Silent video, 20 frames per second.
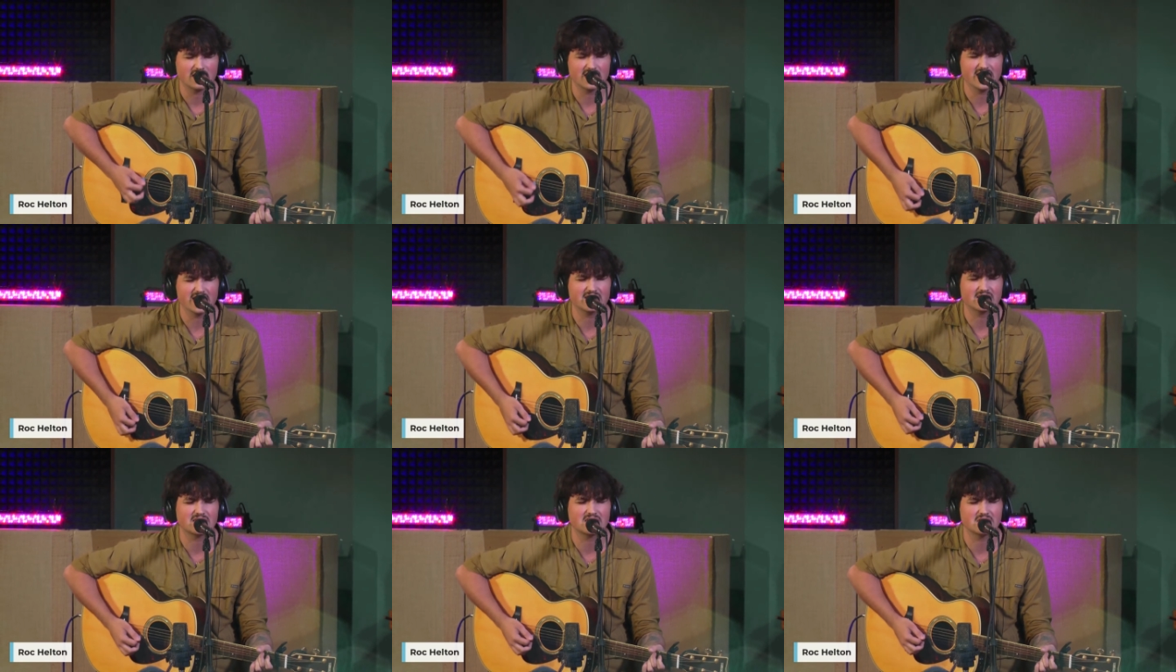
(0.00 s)

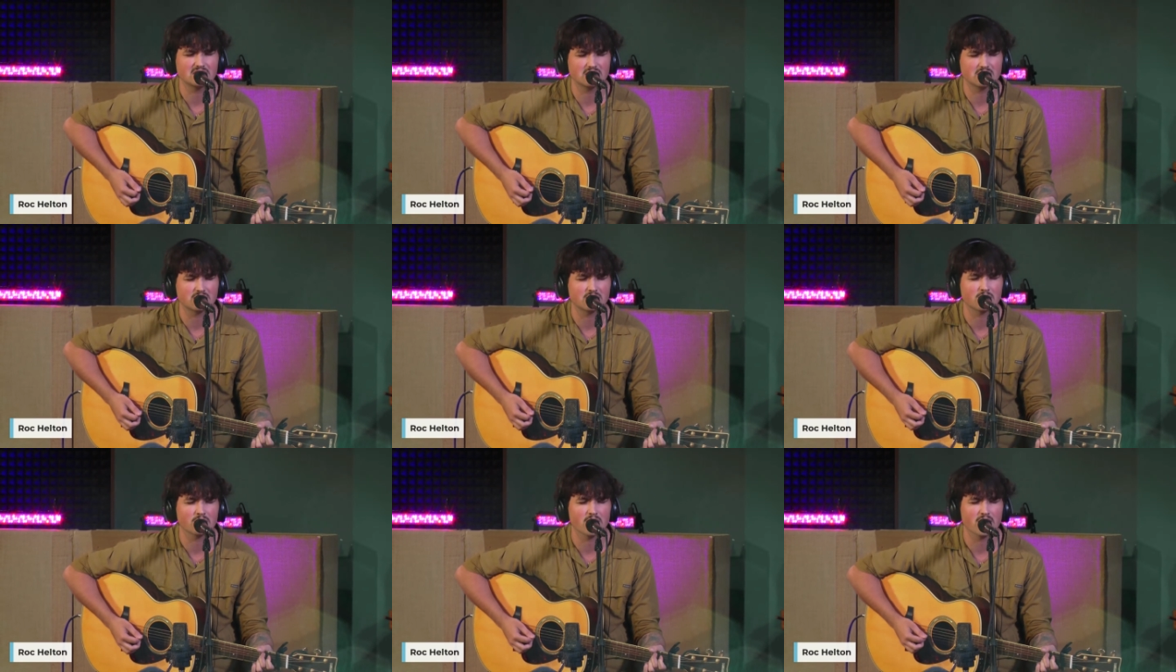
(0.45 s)
let's
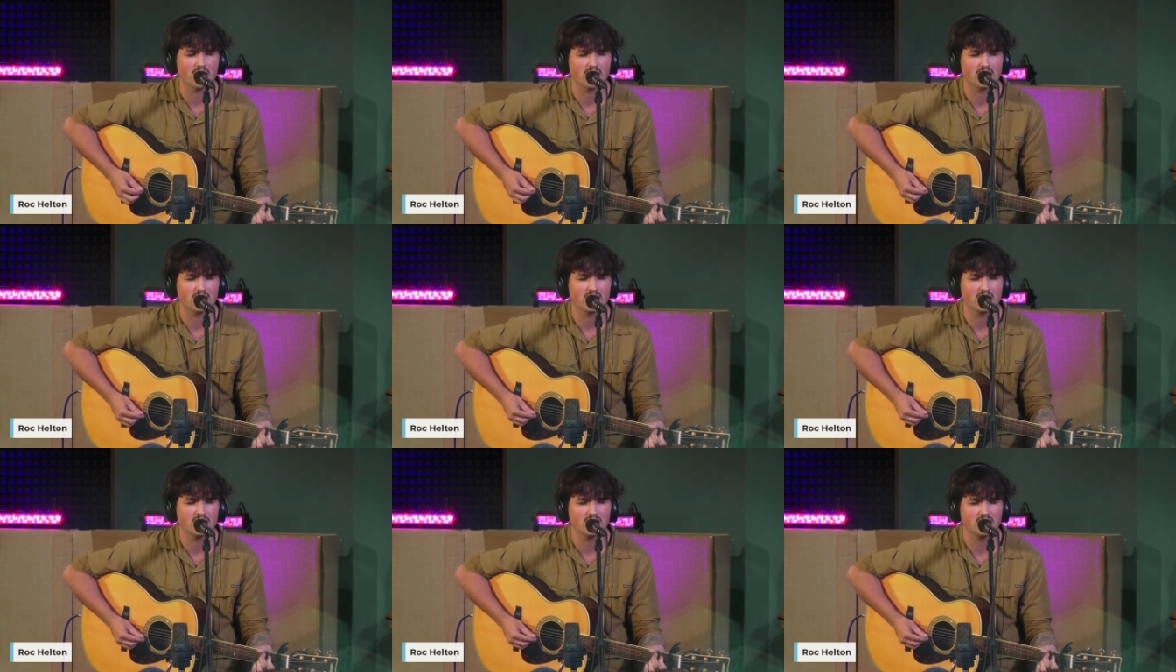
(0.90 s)
just
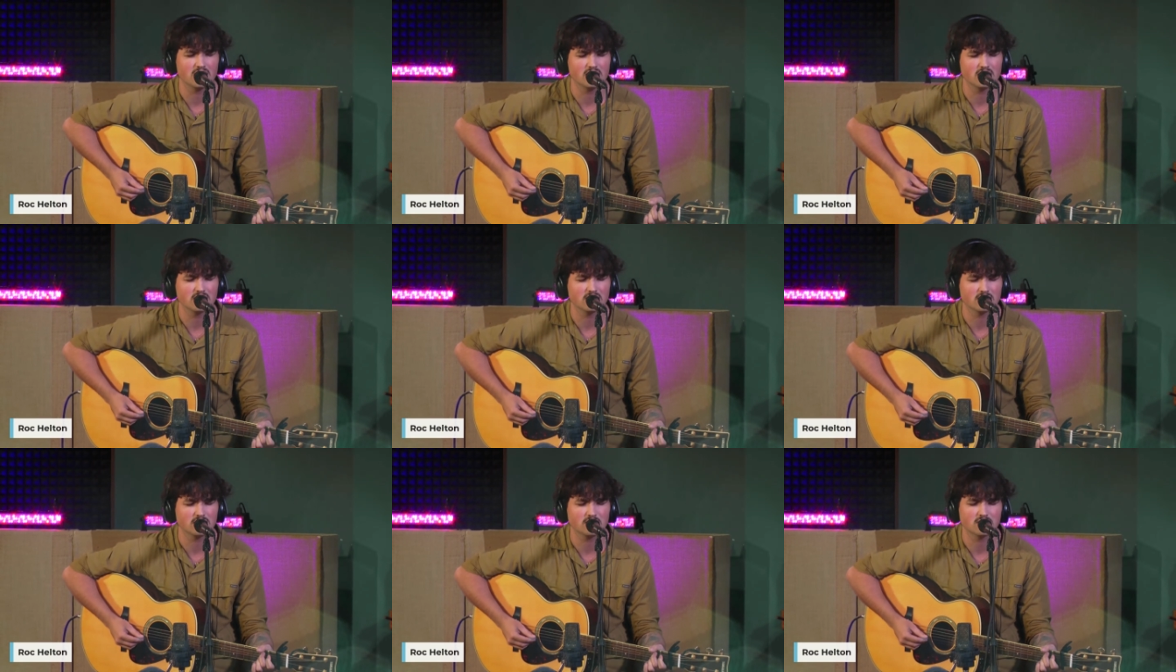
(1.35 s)

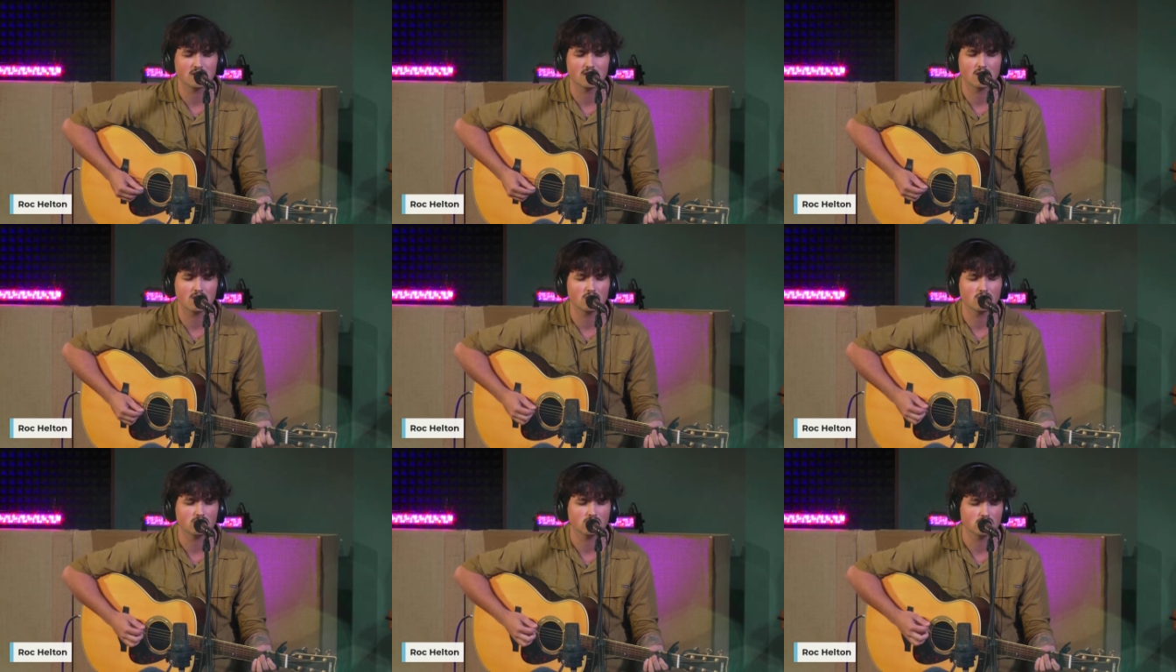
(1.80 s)
raise a
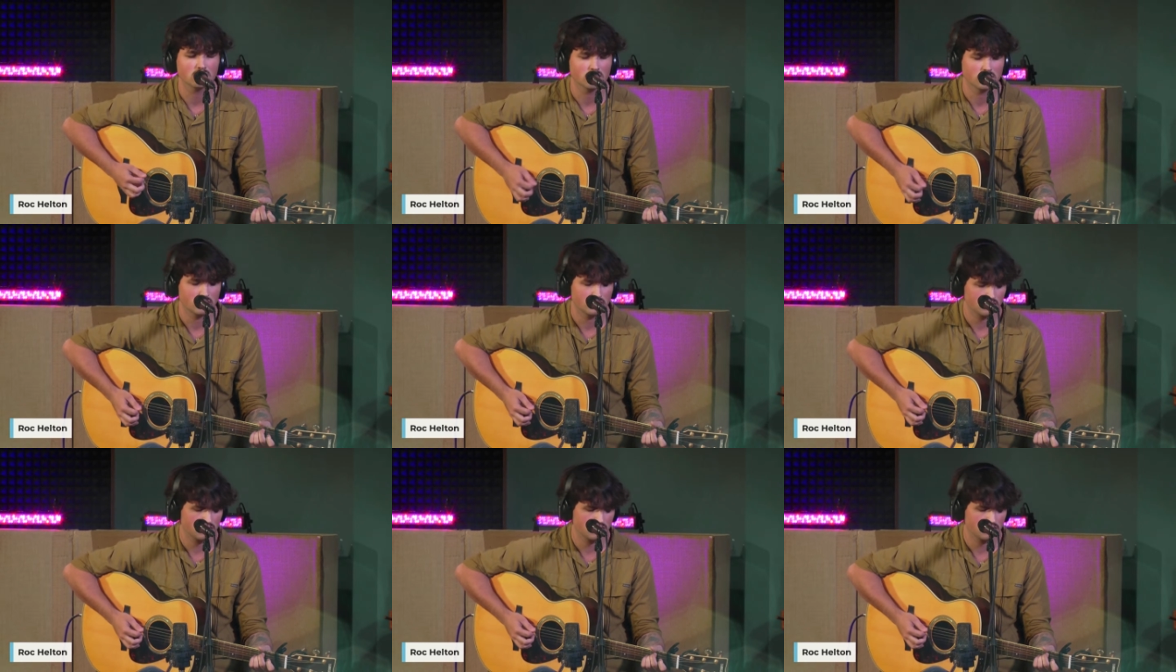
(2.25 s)
toast.